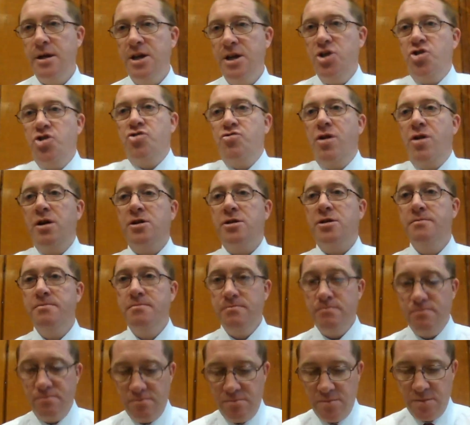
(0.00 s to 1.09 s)
He shrugged.
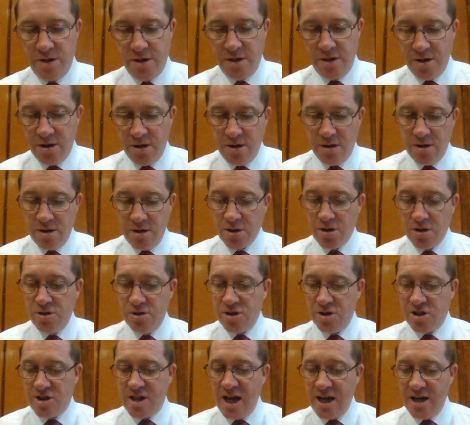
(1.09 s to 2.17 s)

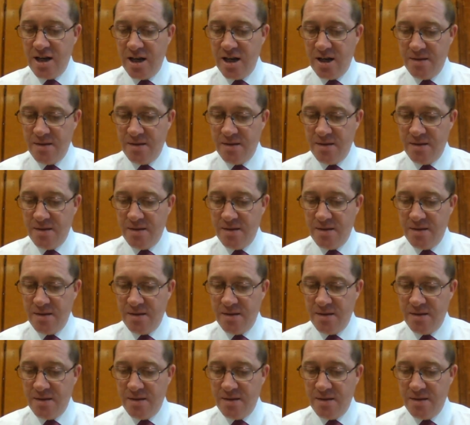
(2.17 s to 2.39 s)
Couldn't stand